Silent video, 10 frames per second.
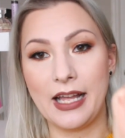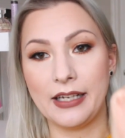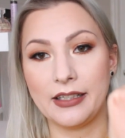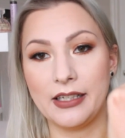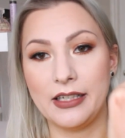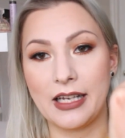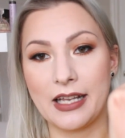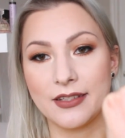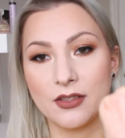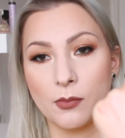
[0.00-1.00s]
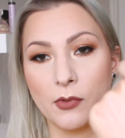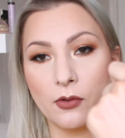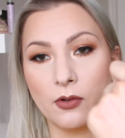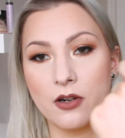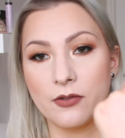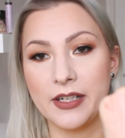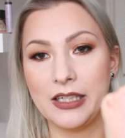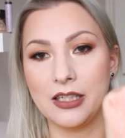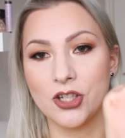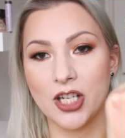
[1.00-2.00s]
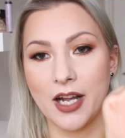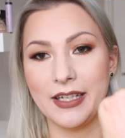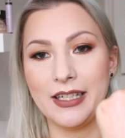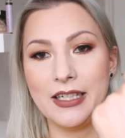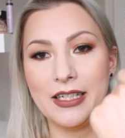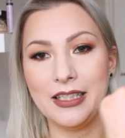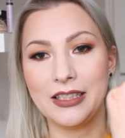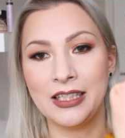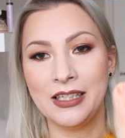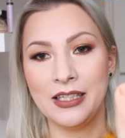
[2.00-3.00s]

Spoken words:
and it has some real shine in it,